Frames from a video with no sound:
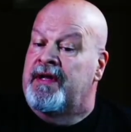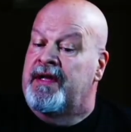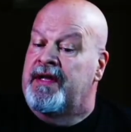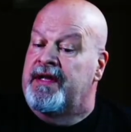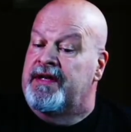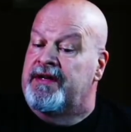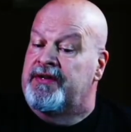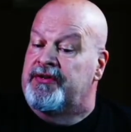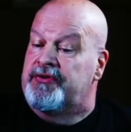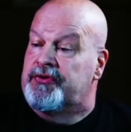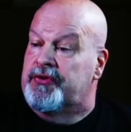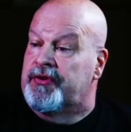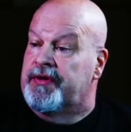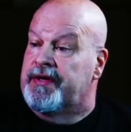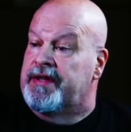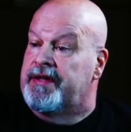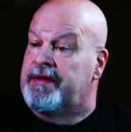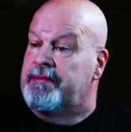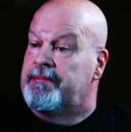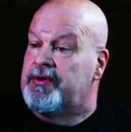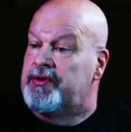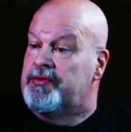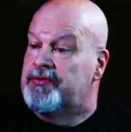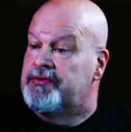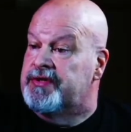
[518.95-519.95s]
enjoyed the
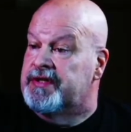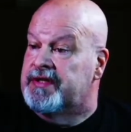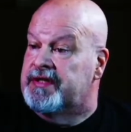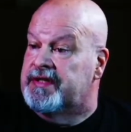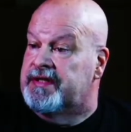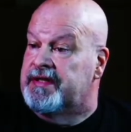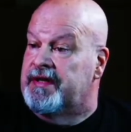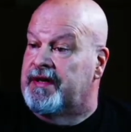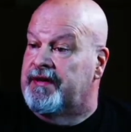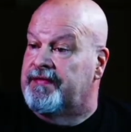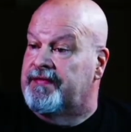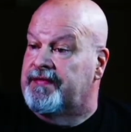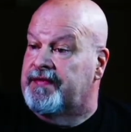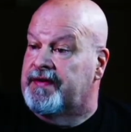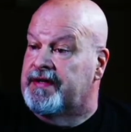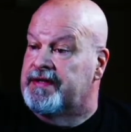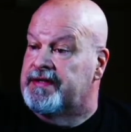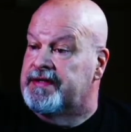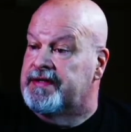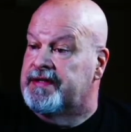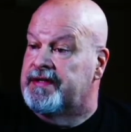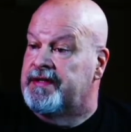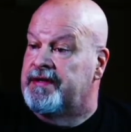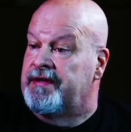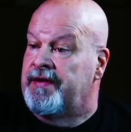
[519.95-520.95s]
music stuff, because
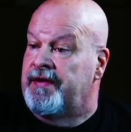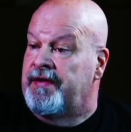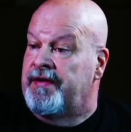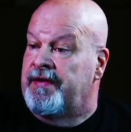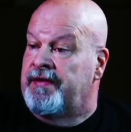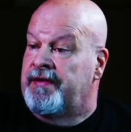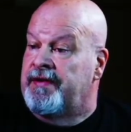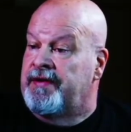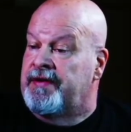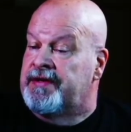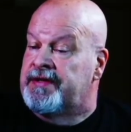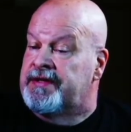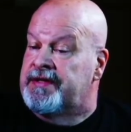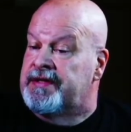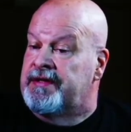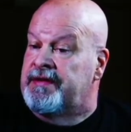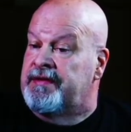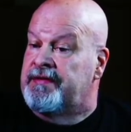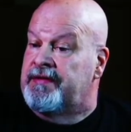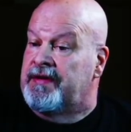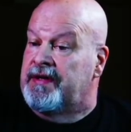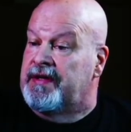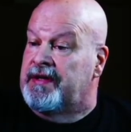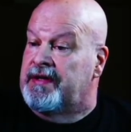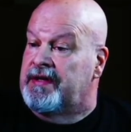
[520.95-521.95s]

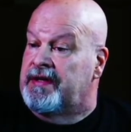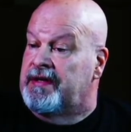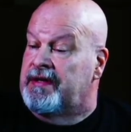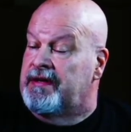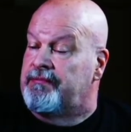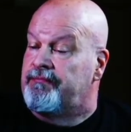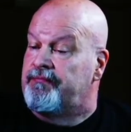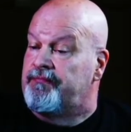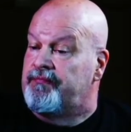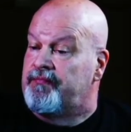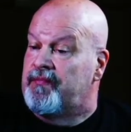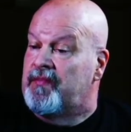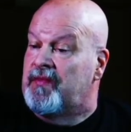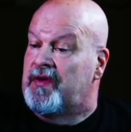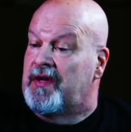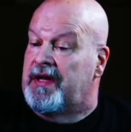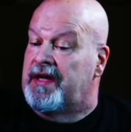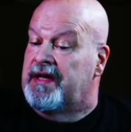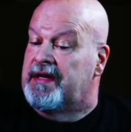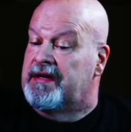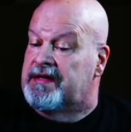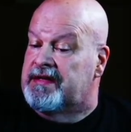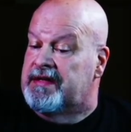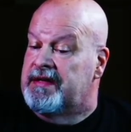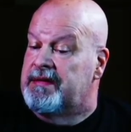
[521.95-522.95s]
he
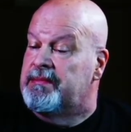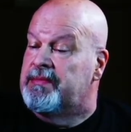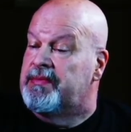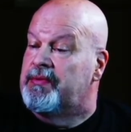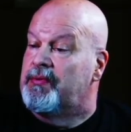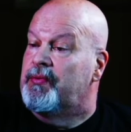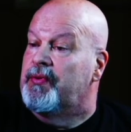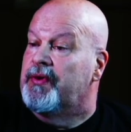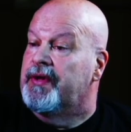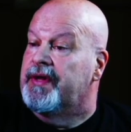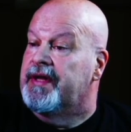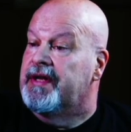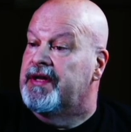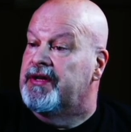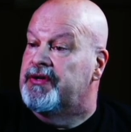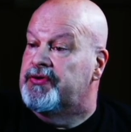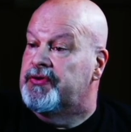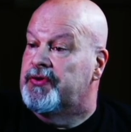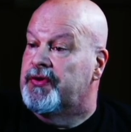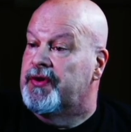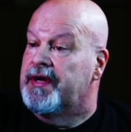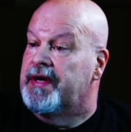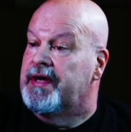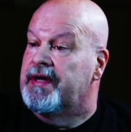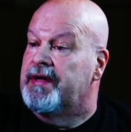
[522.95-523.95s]
seemed to really
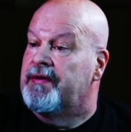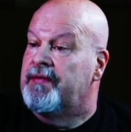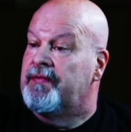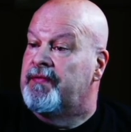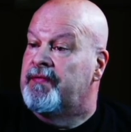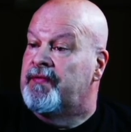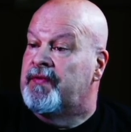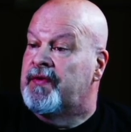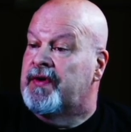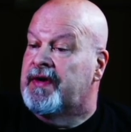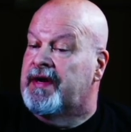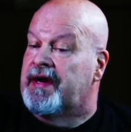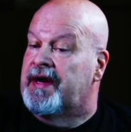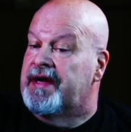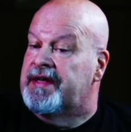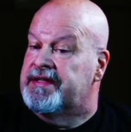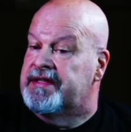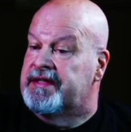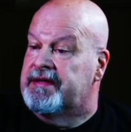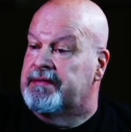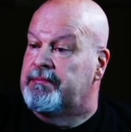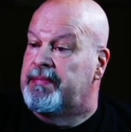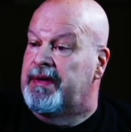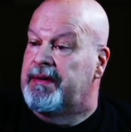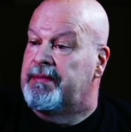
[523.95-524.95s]
enjoy causing
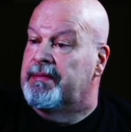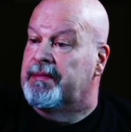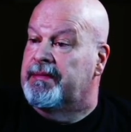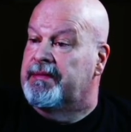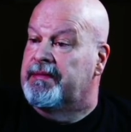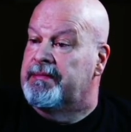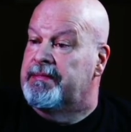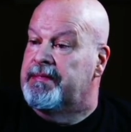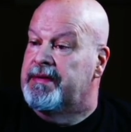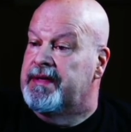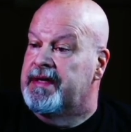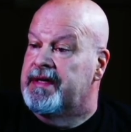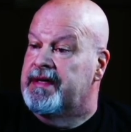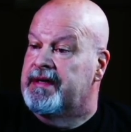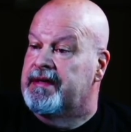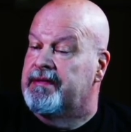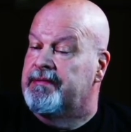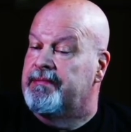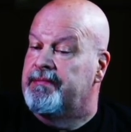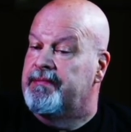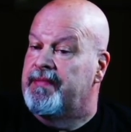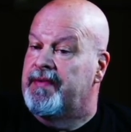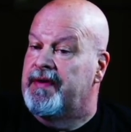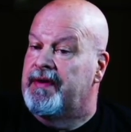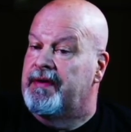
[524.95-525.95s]
people to be
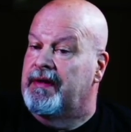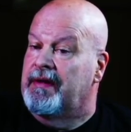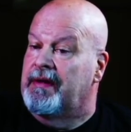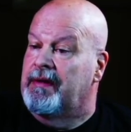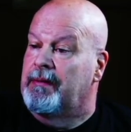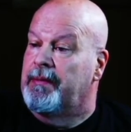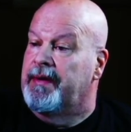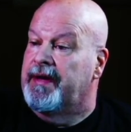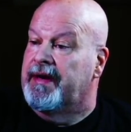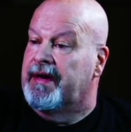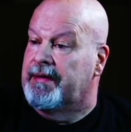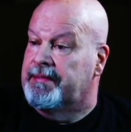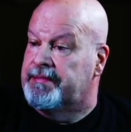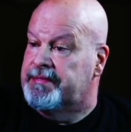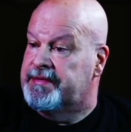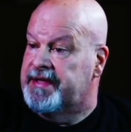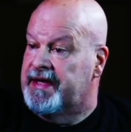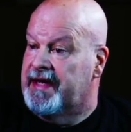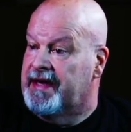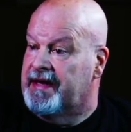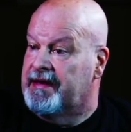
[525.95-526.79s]
a little bit upset.